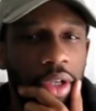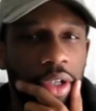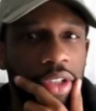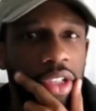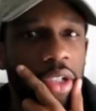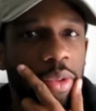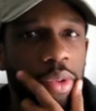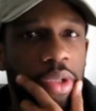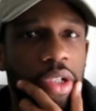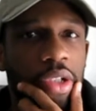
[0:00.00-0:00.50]

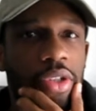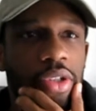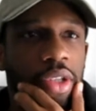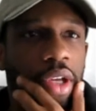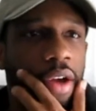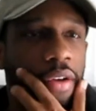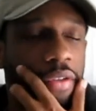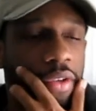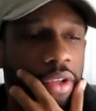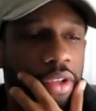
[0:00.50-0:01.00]
See what his
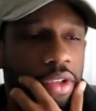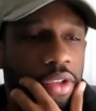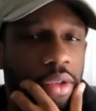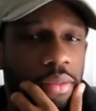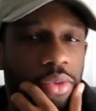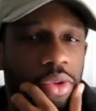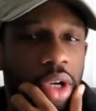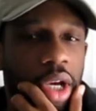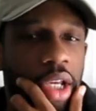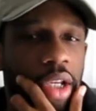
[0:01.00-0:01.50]
stuff is,
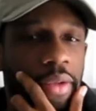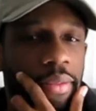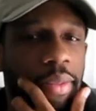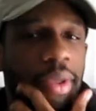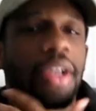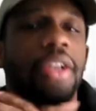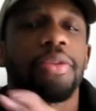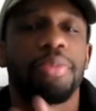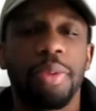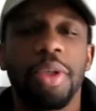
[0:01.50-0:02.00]
some training,
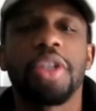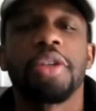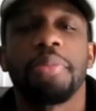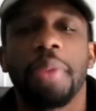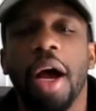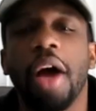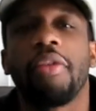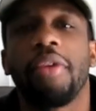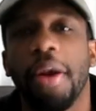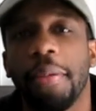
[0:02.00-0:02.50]
but it's
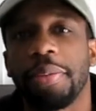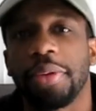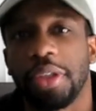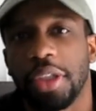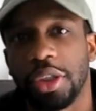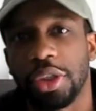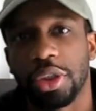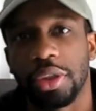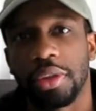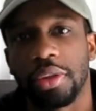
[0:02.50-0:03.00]
about
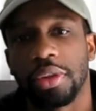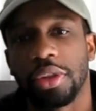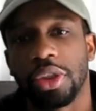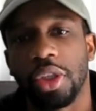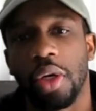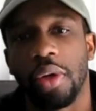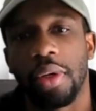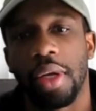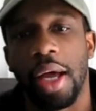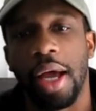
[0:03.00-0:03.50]
repetition.
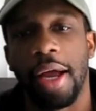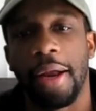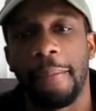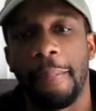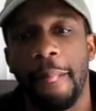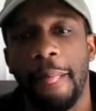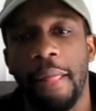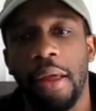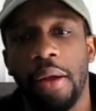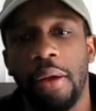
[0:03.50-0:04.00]
So like
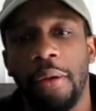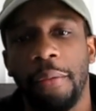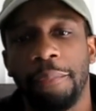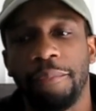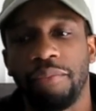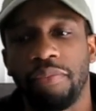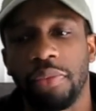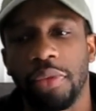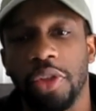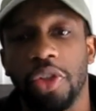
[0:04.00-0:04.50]

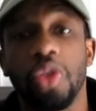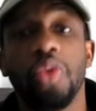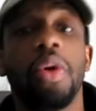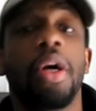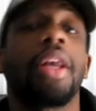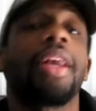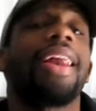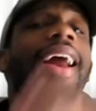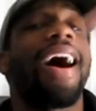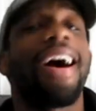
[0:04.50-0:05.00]

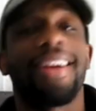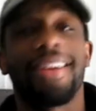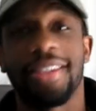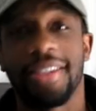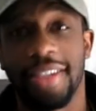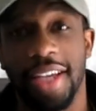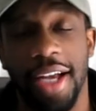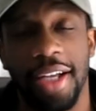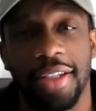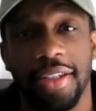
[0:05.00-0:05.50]
do a lot of
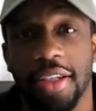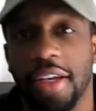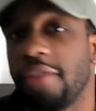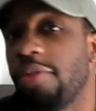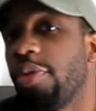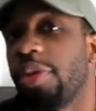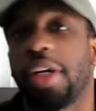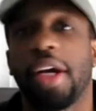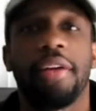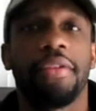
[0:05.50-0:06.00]
sets
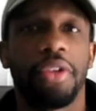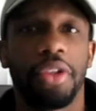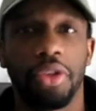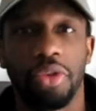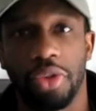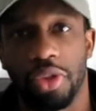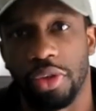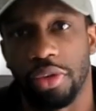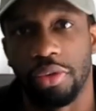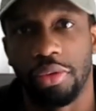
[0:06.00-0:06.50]
of whatever
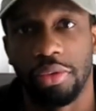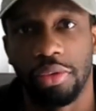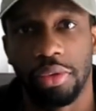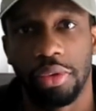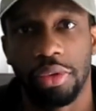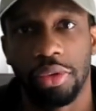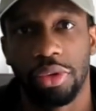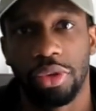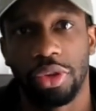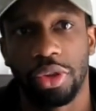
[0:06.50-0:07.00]
you do.
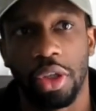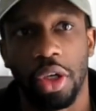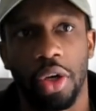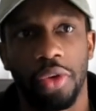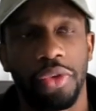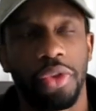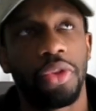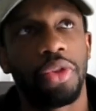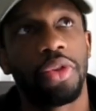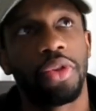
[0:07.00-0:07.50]

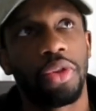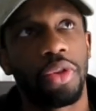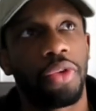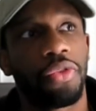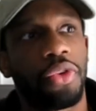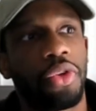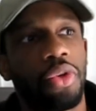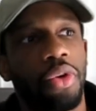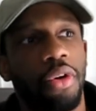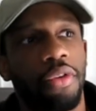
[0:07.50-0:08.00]
So if
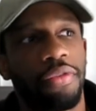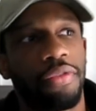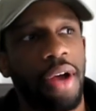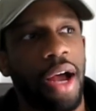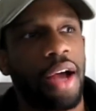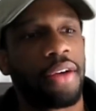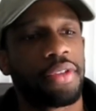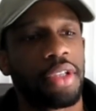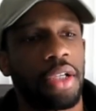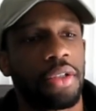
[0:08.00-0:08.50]
you're doing
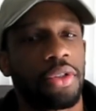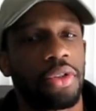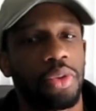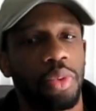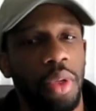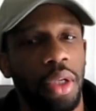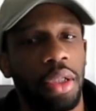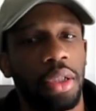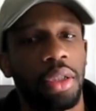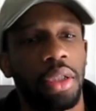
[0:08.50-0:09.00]
5 sets of
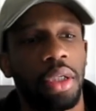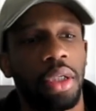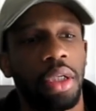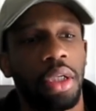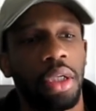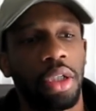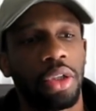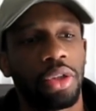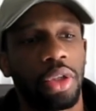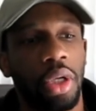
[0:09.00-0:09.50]
20,
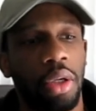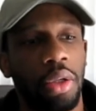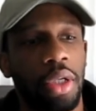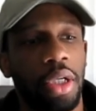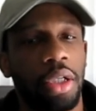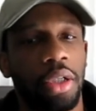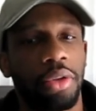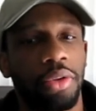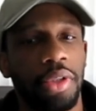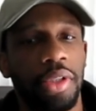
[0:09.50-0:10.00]
don't
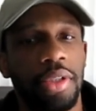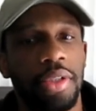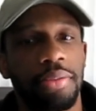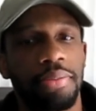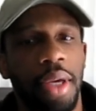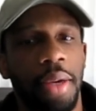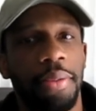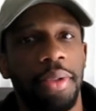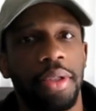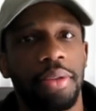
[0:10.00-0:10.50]
increase,
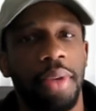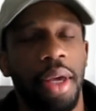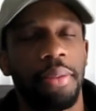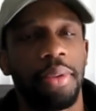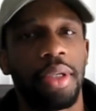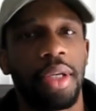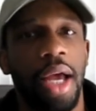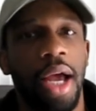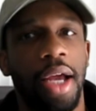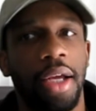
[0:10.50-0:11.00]

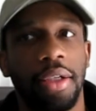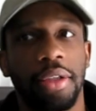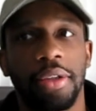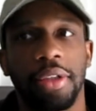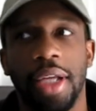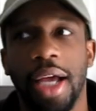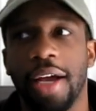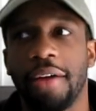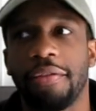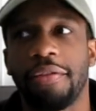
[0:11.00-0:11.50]
maybe not
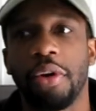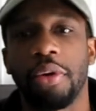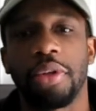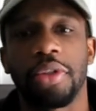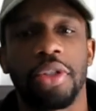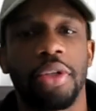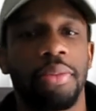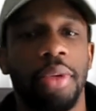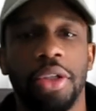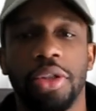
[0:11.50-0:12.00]

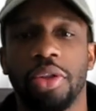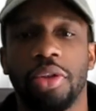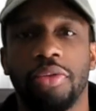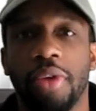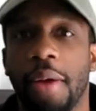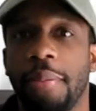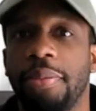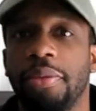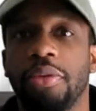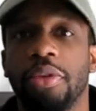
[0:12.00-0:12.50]
focus so much on
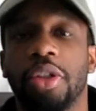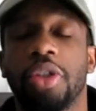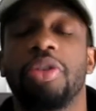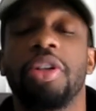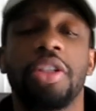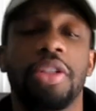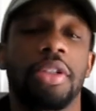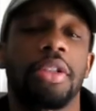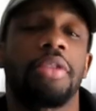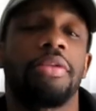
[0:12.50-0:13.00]

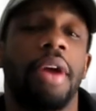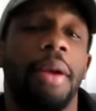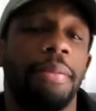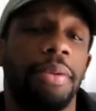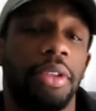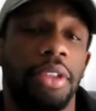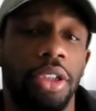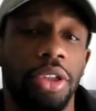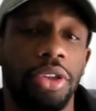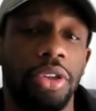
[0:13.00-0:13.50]
increasing the
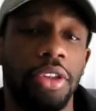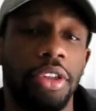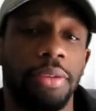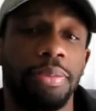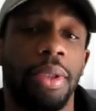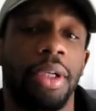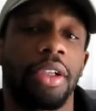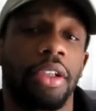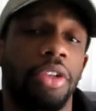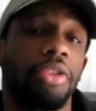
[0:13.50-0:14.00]
repetitions,
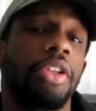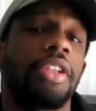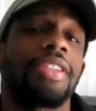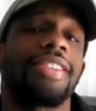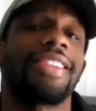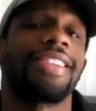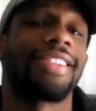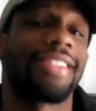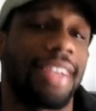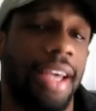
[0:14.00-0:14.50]
but
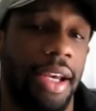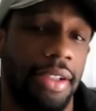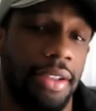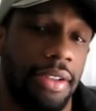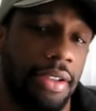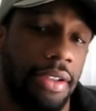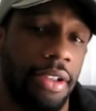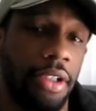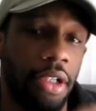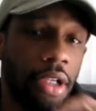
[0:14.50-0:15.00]
increasing the
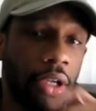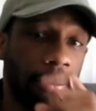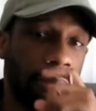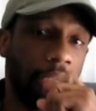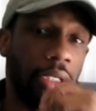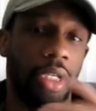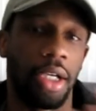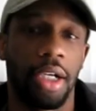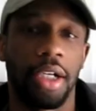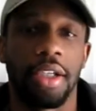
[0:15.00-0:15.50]
sets,
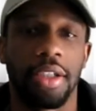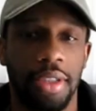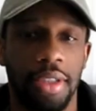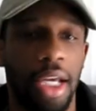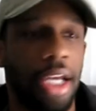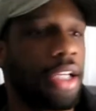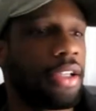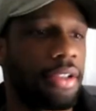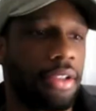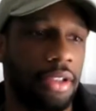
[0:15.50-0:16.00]
because
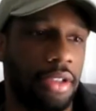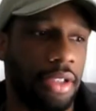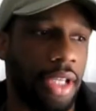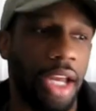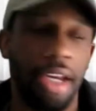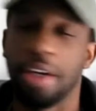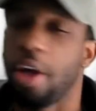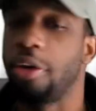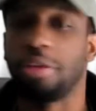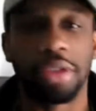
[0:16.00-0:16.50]
they
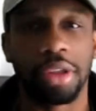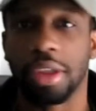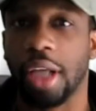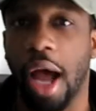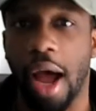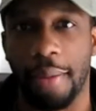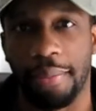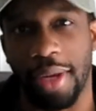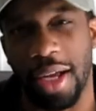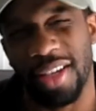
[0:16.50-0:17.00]
don't
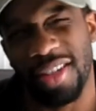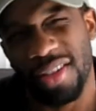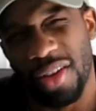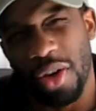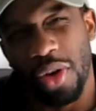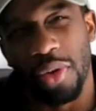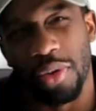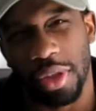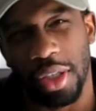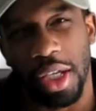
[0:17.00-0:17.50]
stop. That's the
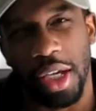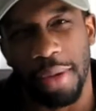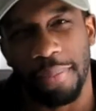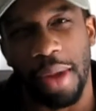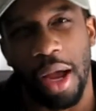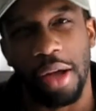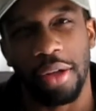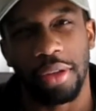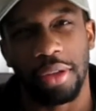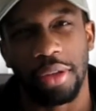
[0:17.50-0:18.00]
whole thing
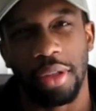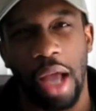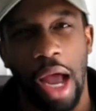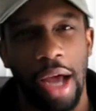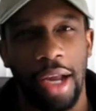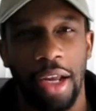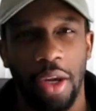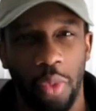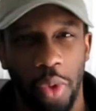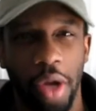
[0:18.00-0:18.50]
about
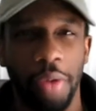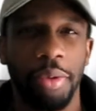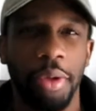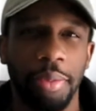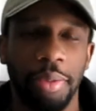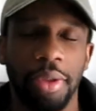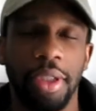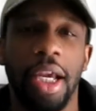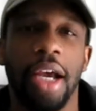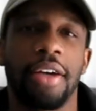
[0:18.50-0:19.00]
how they wear
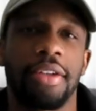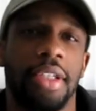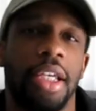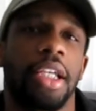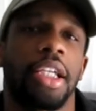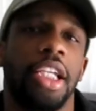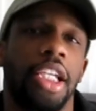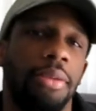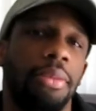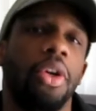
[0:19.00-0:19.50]
people down, is they
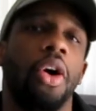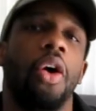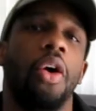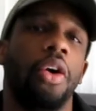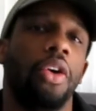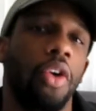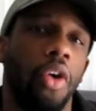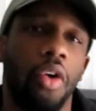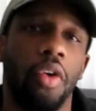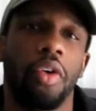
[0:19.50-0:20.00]
keep
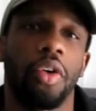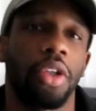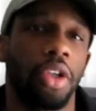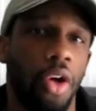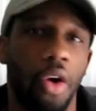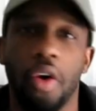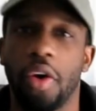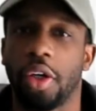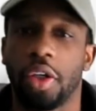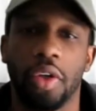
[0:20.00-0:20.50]
going, or you
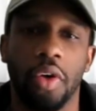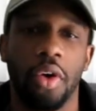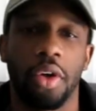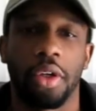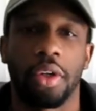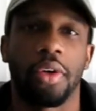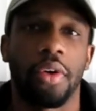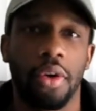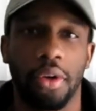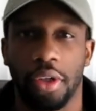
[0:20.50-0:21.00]
go on and go on
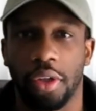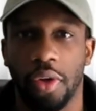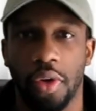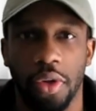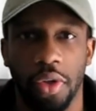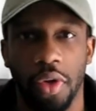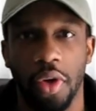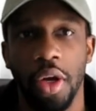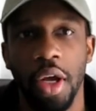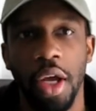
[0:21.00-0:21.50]
and go on and go
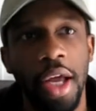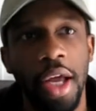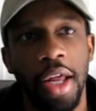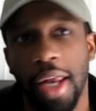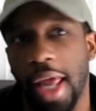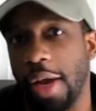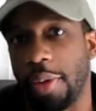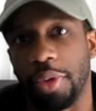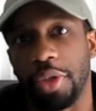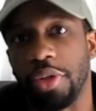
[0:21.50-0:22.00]
on.
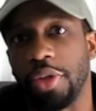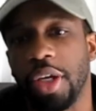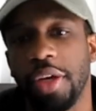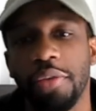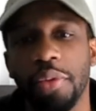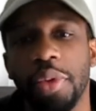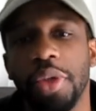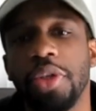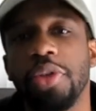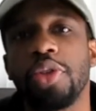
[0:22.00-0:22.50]
Like
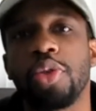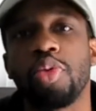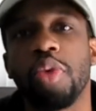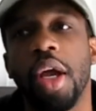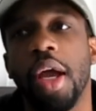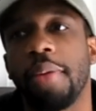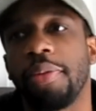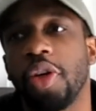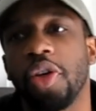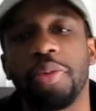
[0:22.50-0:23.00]
even when you
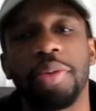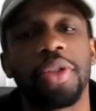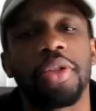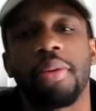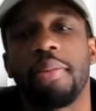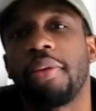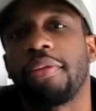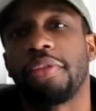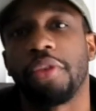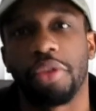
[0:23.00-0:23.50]
swim, you'll be
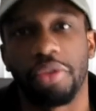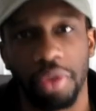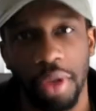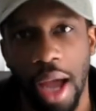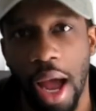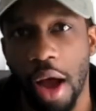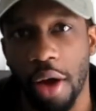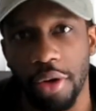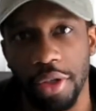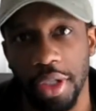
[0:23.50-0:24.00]
swimming for 3
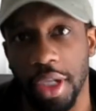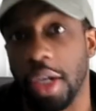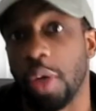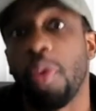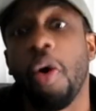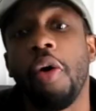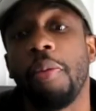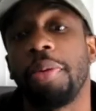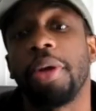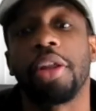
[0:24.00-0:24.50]
hours, and it
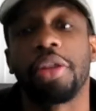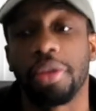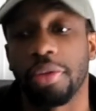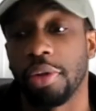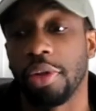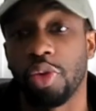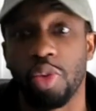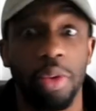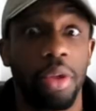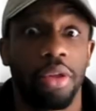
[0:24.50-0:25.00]
won't be
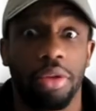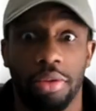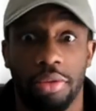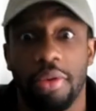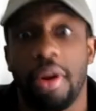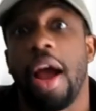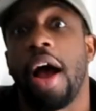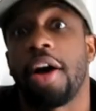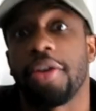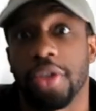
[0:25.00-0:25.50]

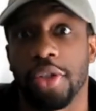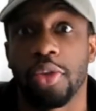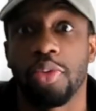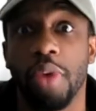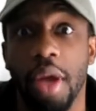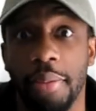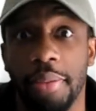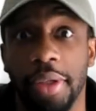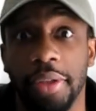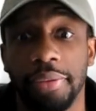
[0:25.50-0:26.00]
3 hours of
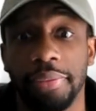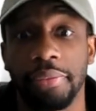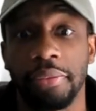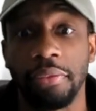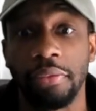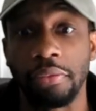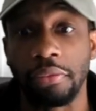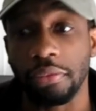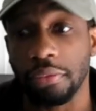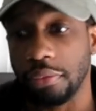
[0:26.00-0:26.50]
swimming.
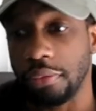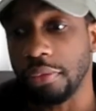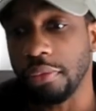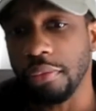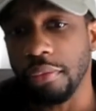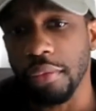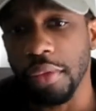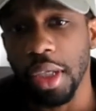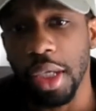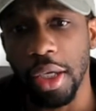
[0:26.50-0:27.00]

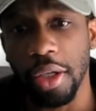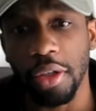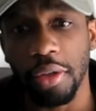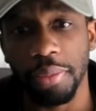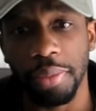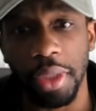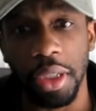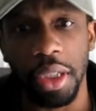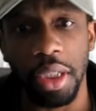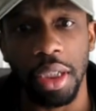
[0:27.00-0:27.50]
It'll
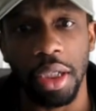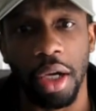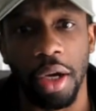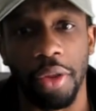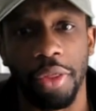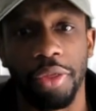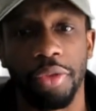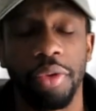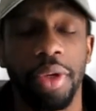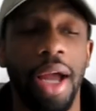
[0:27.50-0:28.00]
be a
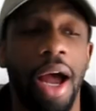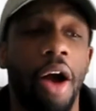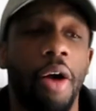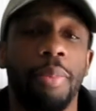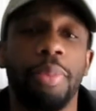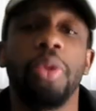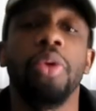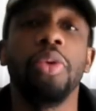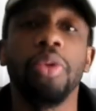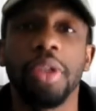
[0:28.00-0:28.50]
3-hour
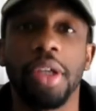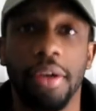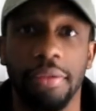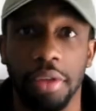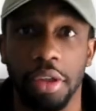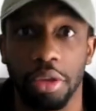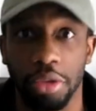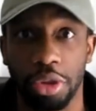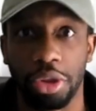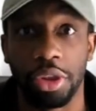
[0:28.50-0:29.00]
pool
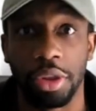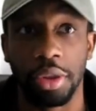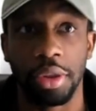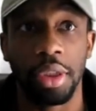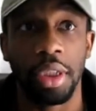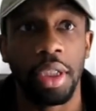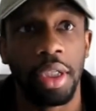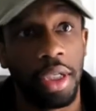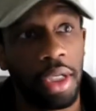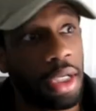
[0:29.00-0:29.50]
evolution,
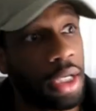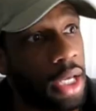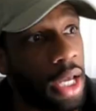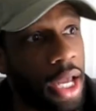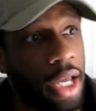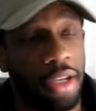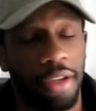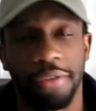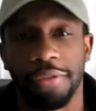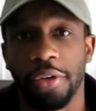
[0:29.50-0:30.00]

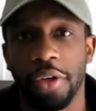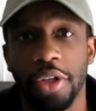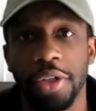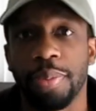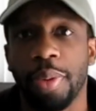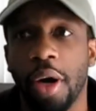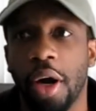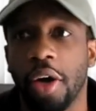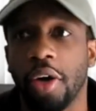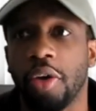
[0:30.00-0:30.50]
and the first
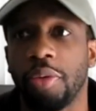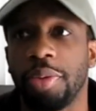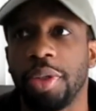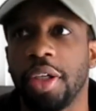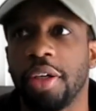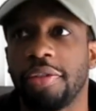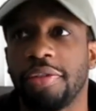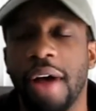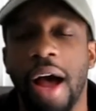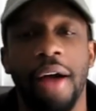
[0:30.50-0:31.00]
part will
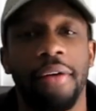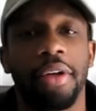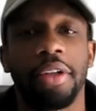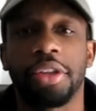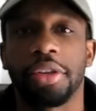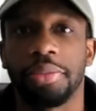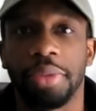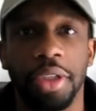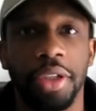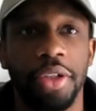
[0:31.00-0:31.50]
be a
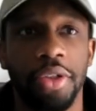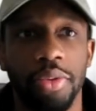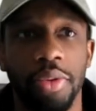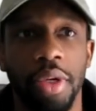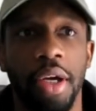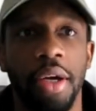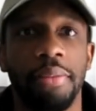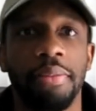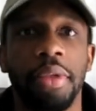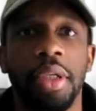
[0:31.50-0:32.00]
500-meter
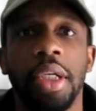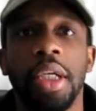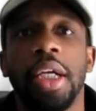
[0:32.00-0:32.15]
swim.